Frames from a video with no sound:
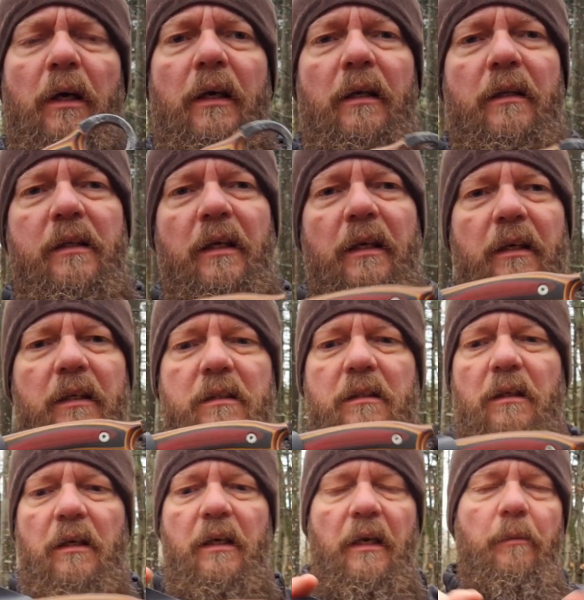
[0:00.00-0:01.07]
and I think this
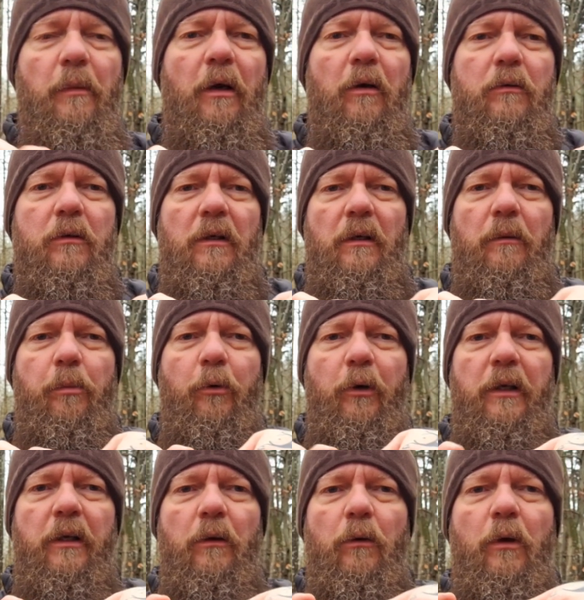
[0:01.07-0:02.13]
came out
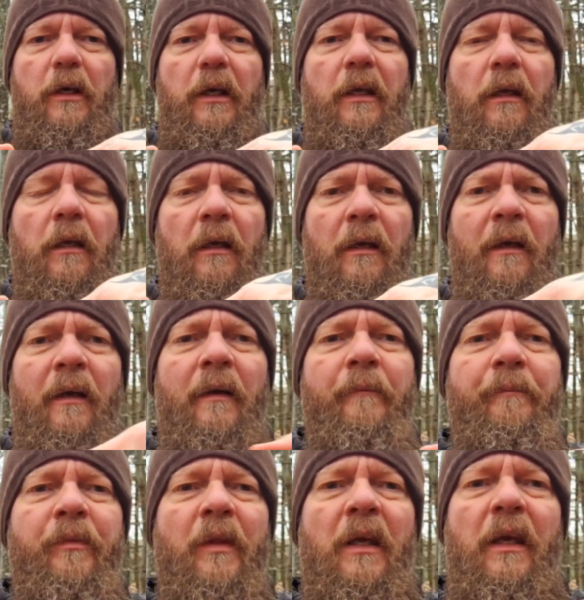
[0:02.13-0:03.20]
pretty okay.
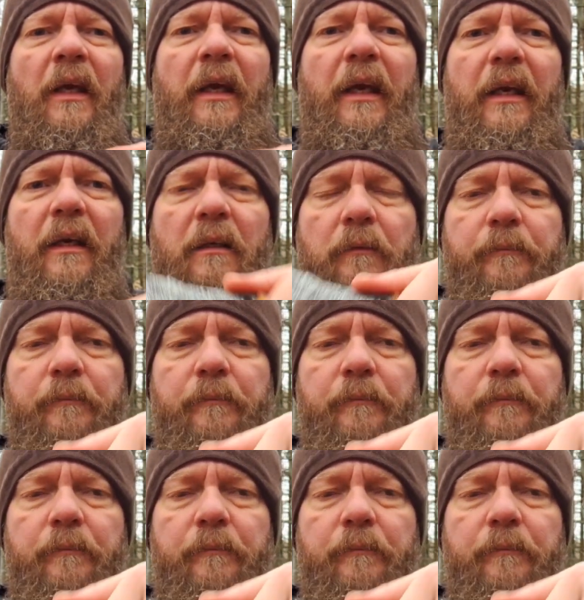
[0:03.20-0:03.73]
And